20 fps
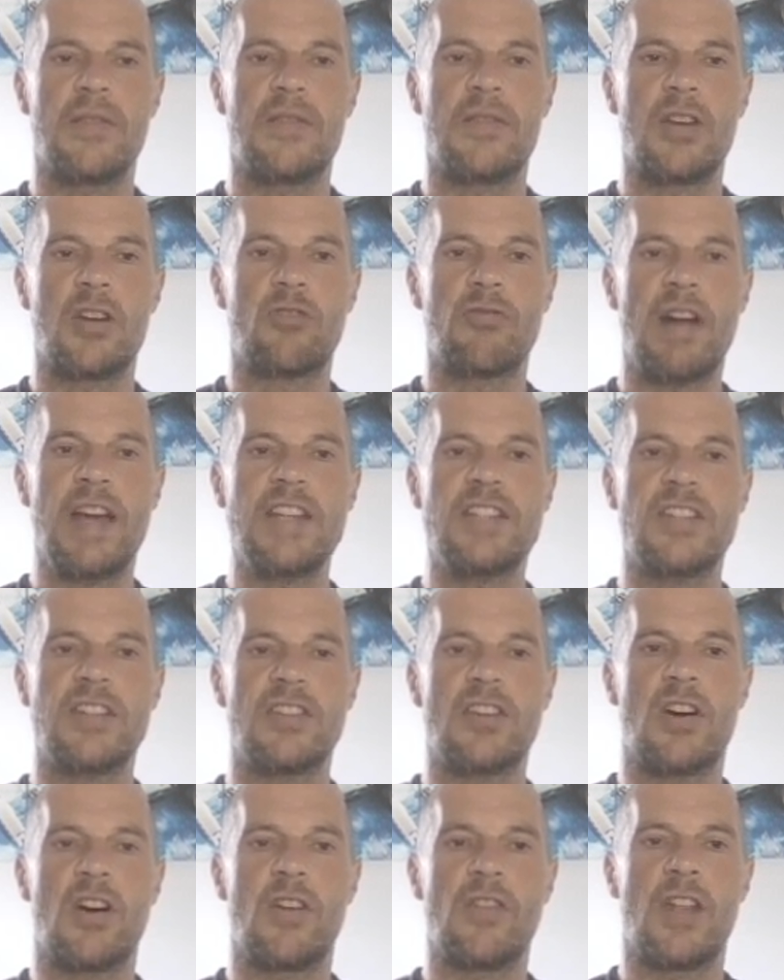
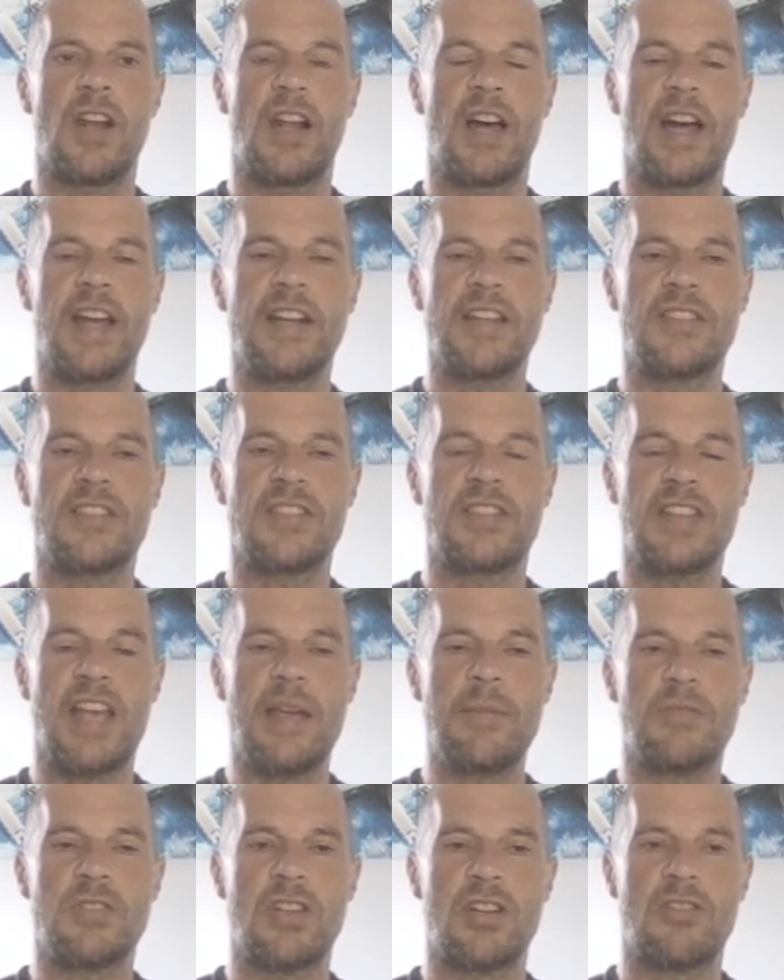gradient on the line is the same
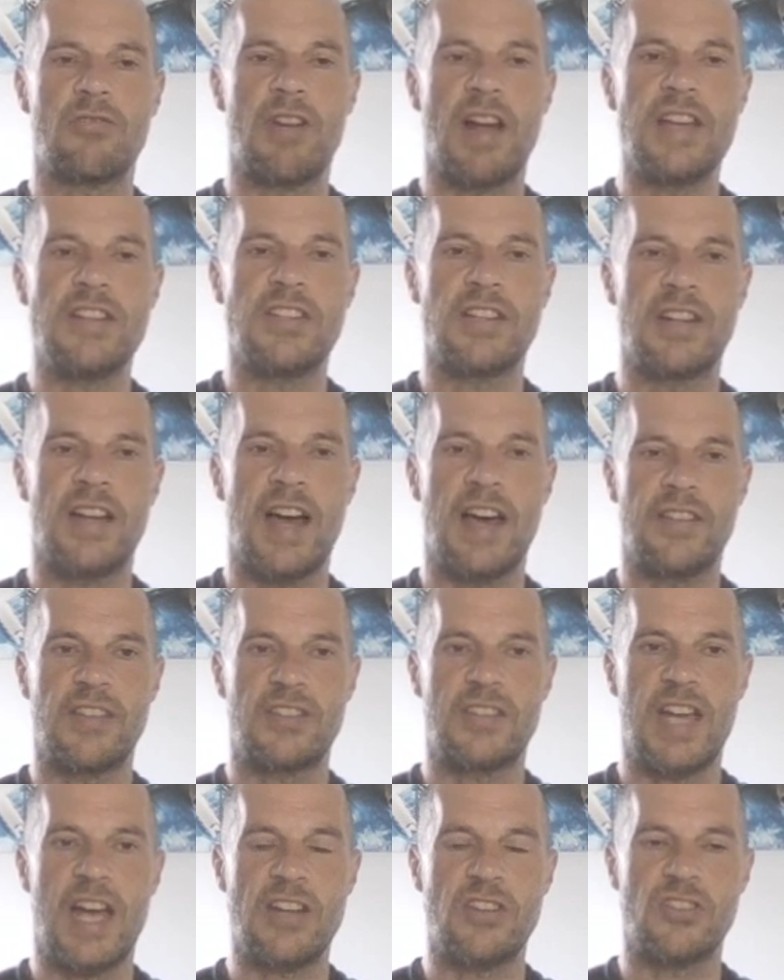as the gradient at the
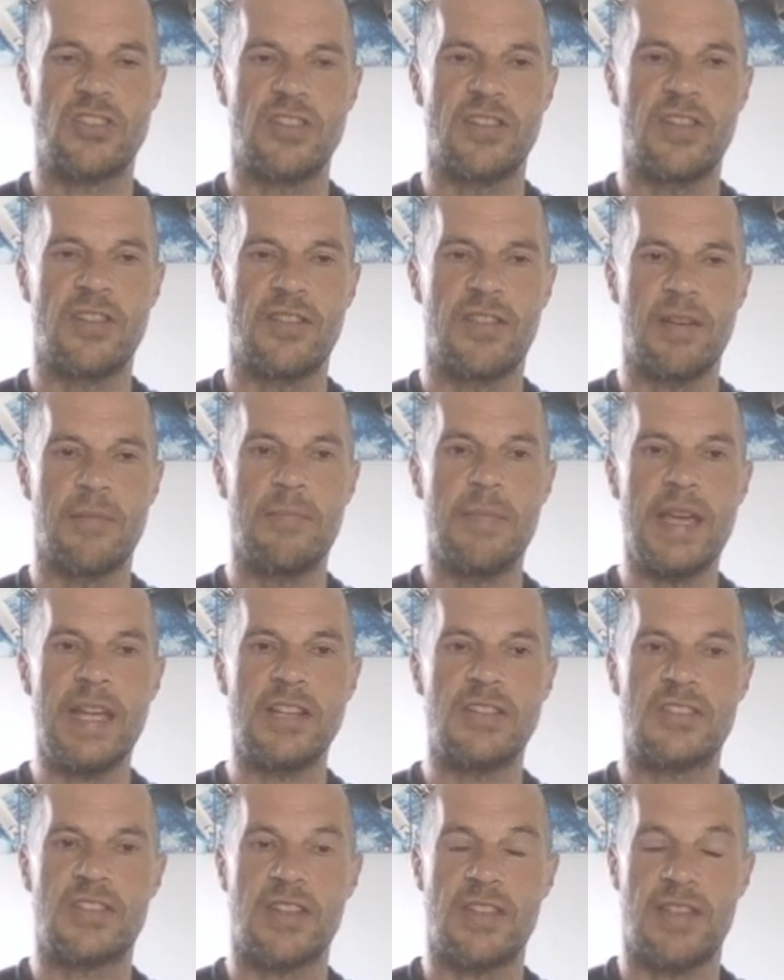tangent that
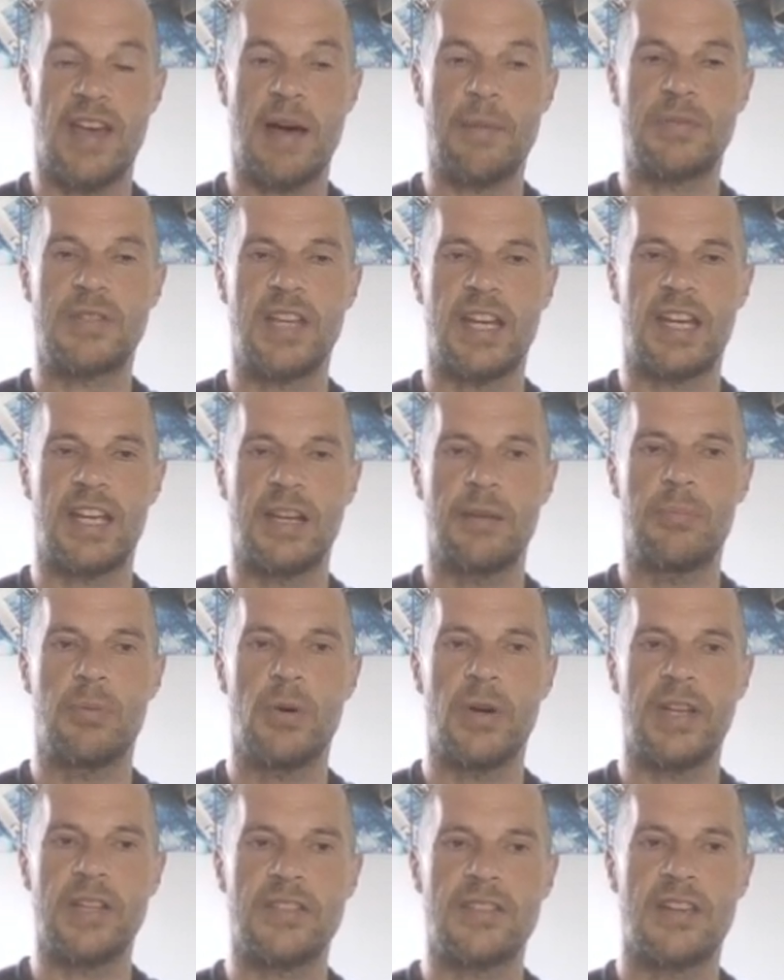meets that particular
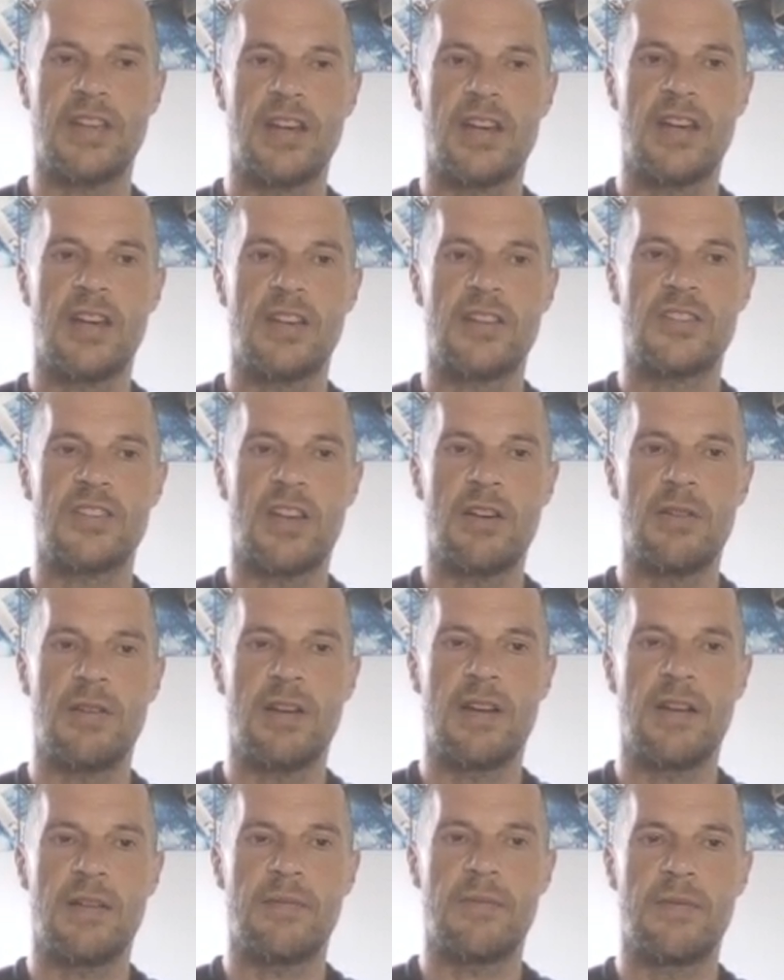point. So
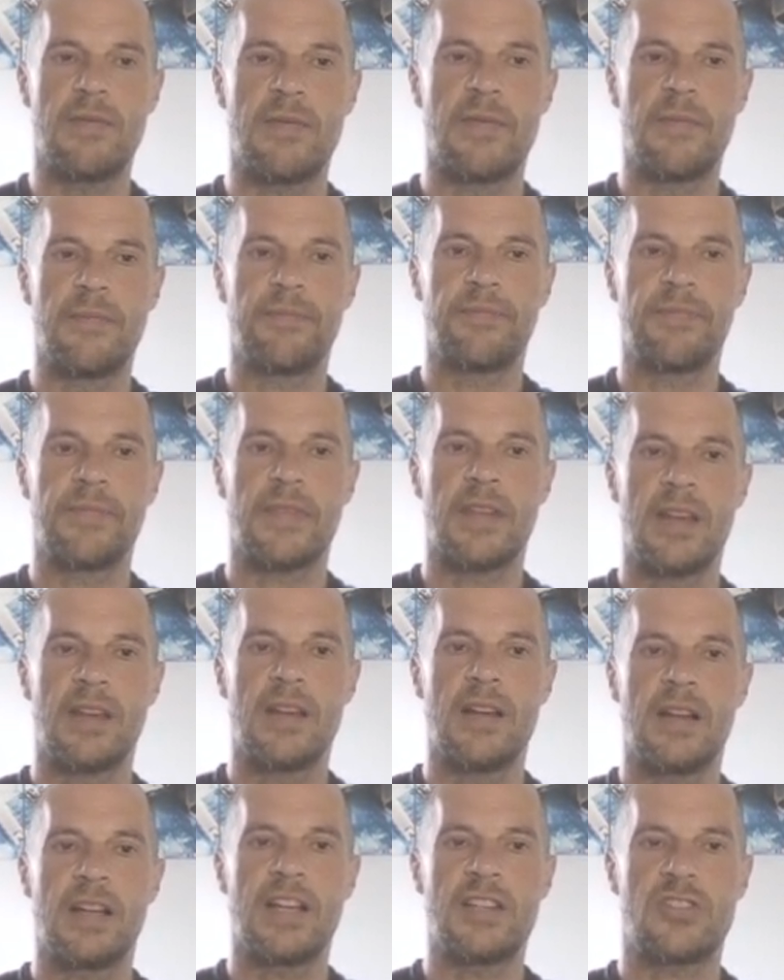
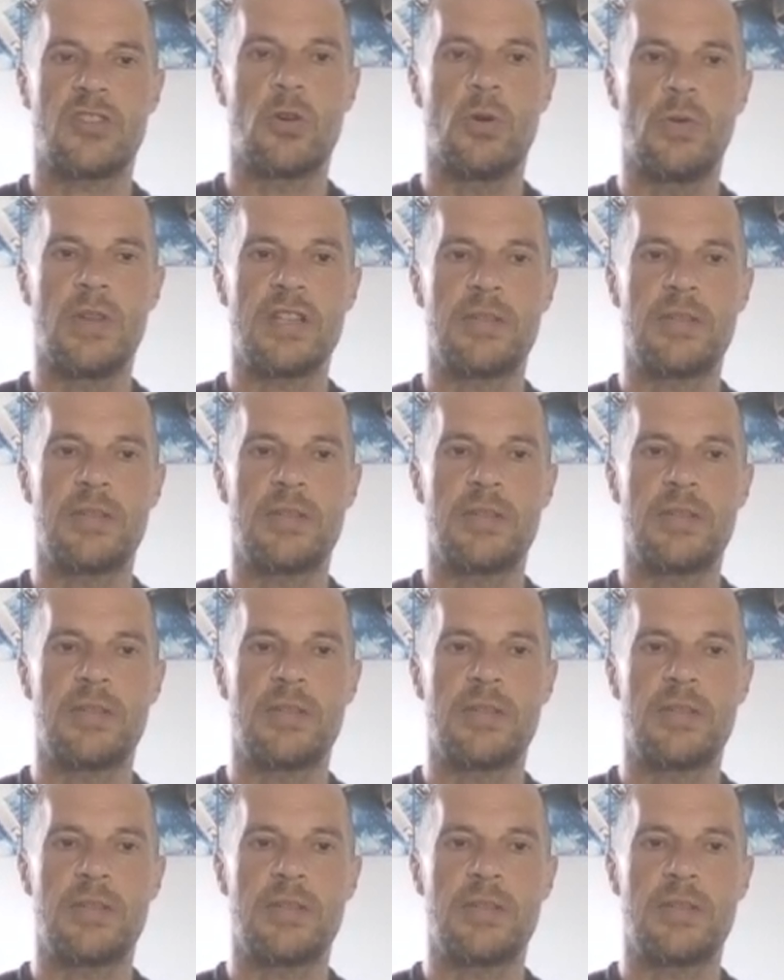let's call this